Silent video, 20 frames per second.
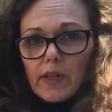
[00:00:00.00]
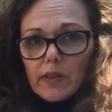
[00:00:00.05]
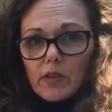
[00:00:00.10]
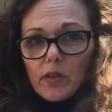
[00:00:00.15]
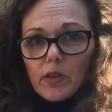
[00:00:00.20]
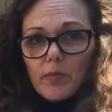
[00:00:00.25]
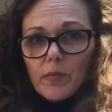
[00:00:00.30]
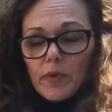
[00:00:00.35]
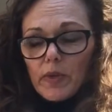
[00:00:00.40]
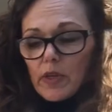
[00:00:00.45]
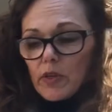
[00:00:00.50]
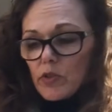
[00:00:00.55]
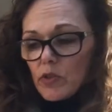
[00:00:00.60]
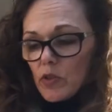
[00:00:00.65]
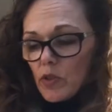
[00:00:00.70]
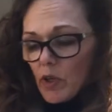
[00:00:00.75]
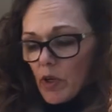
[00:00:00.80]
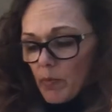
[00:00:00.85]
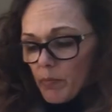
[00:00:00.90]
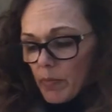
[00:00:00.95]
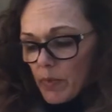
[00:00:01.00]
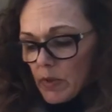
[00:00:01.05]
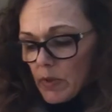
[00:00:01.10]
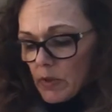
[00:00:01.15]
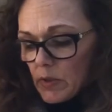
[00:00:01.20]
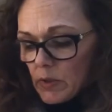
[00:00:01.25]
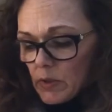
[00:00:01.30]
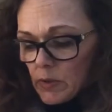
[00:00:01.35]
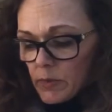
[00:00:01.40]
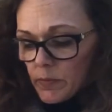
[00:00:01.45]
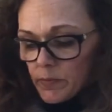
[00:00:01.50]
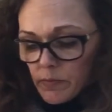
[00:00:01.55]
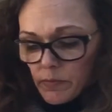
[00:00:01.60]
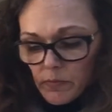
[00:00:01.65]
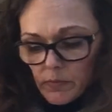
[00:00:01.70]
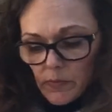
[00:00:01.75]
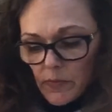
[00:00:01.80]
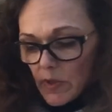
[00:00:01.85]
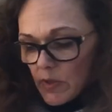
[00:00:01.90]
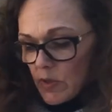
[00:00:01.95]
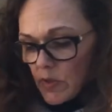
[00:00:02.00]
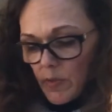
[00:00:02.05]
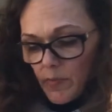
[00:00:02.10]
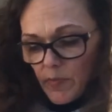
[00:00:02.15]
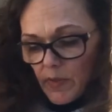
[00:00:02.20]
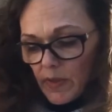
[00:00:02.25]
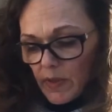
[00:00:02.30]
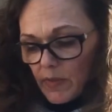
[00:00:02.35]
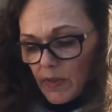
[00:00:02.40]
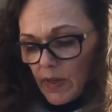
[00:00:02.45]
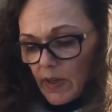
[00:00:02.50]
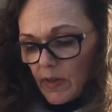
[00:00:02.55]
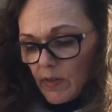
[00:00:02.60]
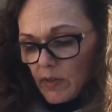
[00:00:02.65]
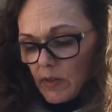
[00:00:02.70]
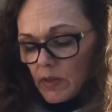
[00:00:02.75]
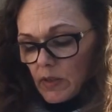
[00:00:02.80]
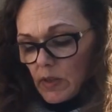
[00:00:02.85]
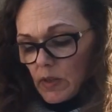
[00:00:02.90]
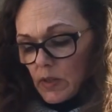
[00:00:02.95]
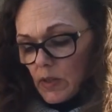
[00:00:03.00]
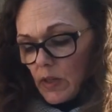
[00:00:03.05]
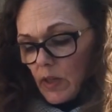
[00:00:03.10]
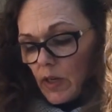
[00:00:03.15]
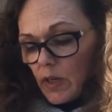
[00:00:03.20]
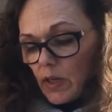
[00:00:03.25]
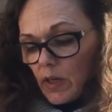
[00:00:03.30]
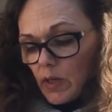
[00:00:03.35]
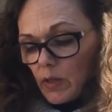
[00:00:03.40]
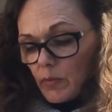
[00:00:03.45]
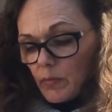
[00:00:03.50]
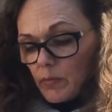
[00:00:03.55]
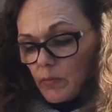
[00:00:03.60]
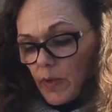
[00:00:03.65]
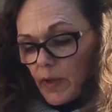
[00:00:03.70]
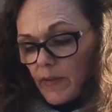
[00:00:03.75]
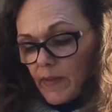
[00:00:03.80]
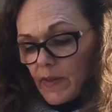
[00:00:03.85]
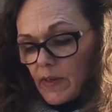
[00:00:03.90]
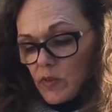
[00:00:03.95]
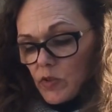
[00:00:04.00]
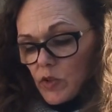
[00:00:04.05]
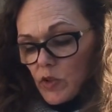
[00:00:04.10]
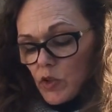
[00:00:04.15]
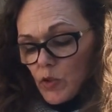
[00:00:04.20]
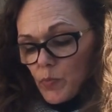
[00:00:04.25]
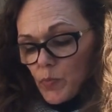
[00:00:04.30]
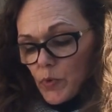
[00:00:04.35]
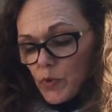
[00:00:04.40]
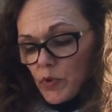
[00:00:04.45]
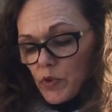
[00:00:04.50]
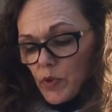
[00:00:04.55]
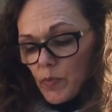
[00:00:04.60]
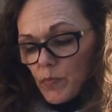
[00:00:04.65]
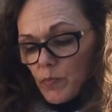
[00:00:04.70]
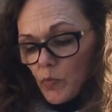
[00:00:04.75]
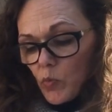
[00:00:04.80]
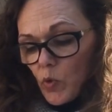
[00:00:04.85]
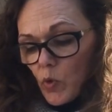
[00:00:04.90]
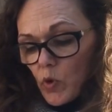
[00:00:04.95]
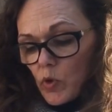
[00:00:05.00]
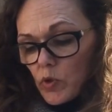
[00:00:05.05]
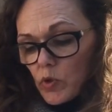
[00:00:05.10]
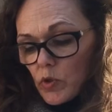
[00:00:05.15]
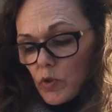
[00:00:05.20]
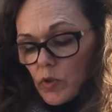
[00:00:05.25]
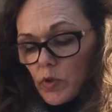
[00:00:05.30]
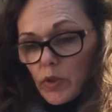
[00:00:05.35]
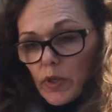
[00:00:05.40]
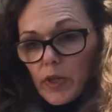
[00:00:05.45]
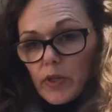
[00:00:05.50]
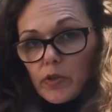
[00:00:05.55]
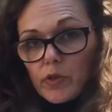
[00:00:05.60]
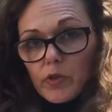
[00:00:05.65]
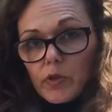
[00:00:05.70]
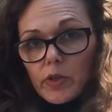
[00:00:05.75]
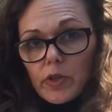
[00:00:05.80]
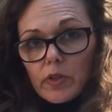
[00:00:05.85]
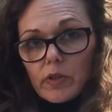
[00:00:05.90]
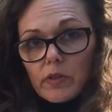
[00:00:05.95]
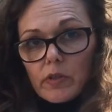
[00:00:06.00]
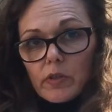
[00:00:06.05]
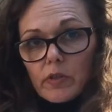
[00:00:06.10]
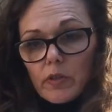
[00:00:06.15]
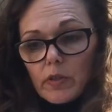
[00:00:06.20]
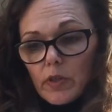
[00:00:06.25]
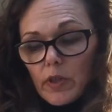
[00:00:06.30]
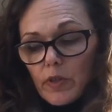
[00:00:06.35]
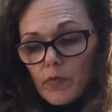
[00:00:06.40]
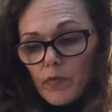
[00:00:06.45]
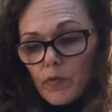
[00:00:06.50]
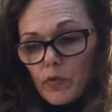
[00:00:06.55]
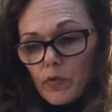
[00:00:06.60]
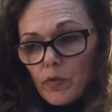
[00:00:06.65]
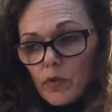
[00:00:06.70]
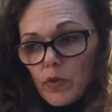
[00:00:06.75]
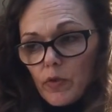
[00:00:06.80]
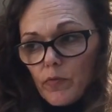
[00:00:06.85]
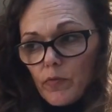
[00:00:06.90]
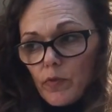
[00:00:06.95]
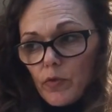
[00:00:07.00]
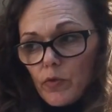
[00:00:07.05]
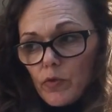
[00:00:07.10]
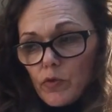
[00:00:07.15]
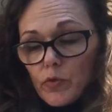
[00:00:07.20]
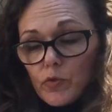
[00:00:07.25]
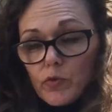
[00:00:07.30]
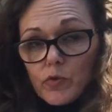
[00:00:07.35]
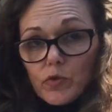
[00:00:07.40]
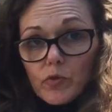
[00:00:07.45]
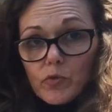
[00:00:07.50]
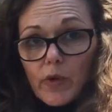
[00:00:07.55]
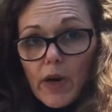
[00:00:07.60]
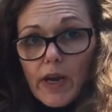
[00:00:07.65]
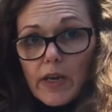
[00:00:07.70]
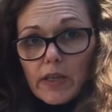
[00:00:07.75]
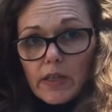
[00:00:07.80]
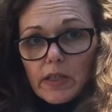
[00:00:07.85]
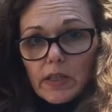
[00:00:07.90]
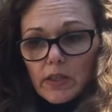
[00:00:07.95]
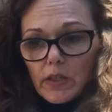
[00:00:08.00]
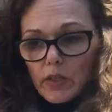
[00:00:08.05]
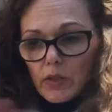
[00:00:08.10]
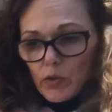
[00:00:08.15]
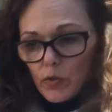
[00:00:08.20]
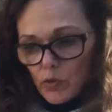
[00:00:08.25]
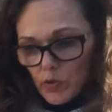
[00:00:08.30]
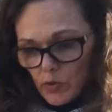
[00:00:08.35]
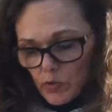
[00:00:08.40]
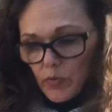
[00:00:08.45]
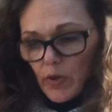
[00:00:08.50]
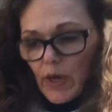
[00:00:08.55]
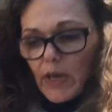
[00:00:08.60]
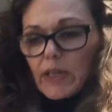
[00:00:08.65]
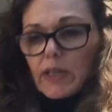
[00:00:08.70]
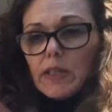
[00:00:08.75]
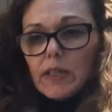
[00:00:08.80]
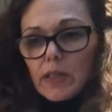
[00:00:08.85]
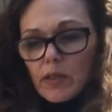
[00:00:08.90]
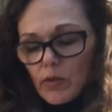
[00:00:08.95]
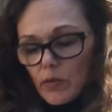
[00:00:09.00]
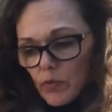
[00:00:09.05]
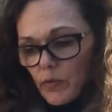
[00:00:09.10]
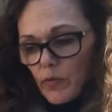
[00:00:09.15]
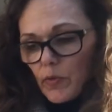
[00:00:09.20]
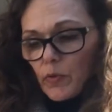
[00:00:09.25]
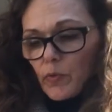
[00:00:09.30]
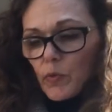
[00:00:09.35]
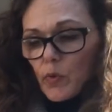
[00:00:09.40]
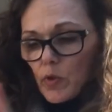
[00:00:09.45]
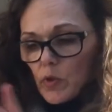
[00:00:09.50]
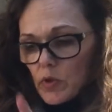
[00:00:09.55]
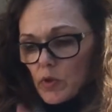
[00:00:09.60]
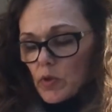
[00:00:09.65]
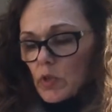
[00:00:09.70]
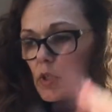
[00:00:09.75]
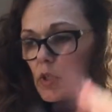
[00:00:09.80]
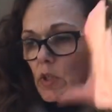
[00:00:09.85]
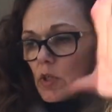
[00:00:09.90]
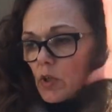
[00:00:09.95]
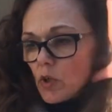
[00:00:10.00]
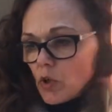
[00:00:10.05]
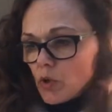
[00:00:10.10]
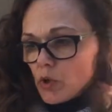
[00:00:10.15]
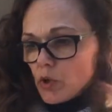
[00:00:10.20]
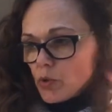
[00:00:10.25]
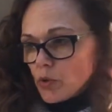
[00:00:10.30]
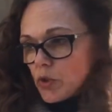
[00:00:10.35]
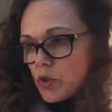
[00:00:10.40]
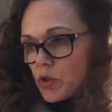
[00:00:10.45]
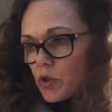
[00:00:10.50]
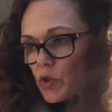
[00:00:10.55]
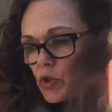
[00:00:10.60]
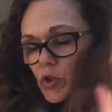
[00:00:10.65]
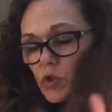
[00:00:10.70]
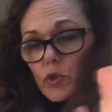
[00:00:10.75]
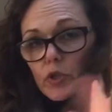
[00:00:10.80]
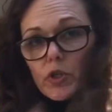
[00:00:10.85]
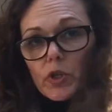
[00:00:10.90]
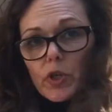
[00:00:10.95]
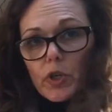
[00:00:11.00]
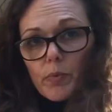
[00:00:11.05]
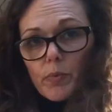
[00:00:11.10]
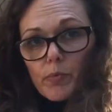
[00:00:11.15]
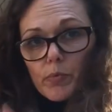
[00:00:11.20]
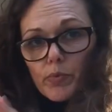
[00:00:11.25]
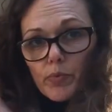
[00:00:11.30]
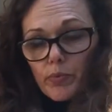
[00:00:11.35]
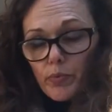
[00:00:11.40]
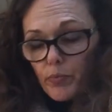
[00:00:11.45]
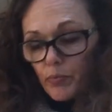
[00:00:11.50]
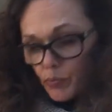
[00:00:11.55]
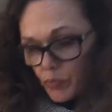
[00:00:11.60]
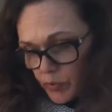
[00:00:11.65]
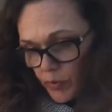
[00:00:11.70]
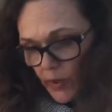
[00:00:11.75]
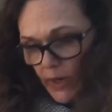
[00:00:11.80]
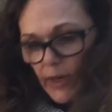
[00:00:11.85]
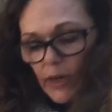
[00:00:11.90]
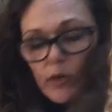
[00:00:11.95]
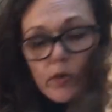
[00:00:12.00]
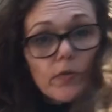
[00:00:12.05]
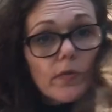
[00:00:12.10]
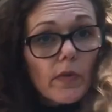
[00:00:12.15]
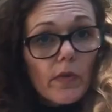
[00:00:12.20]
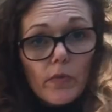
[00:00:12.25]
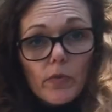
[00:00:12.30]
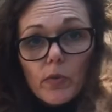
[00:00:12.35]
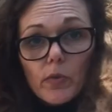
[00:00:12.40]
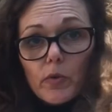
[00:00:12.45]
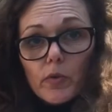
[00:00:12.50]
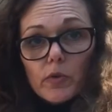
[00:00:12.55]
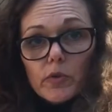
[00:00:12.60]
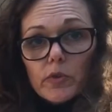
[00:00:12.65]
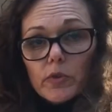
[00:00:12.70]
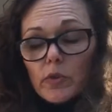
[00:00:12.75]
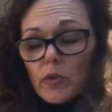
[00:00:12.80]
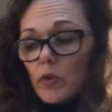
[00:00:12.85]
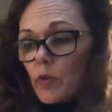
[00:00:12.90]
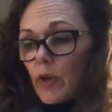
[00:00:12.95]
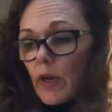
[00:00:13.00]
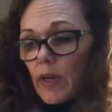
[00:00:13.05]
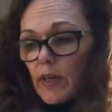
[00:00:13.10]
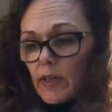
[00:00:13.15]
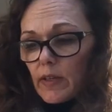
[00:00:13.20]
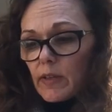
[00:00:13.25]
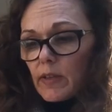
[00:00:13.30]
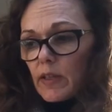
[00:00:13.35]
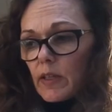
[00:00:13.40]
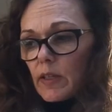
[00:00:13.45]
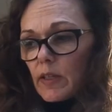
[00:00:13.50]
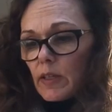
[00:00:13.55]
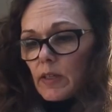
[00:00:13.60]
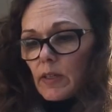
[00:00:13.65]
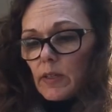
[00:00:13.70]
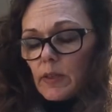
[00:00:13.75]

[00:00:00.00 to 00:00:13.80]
combination up. There's something there. And then just put some water, and you can, if you're tuned to Reiki, you can Reiki over the water, or you can just pray over the water, or anything